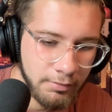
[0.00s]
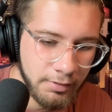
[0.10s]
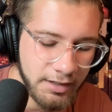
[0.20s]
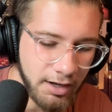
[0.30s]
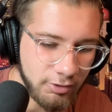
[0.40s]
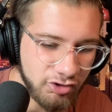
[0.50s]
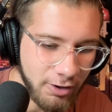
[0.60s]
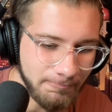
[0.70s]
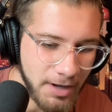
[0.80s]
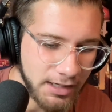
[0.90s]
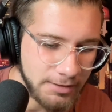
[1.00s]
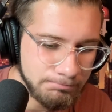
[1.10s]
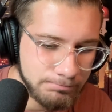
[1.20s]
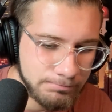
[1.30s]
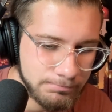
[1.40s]
You know, it's so funny.
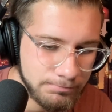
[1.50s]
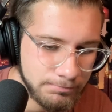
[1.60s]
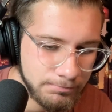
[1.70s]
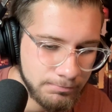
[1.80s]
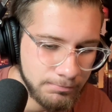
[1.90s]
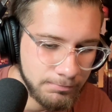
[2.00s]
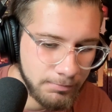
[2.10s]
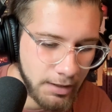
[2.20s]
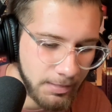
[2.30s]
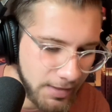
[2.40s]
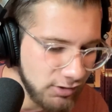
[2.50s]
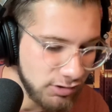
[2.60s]
This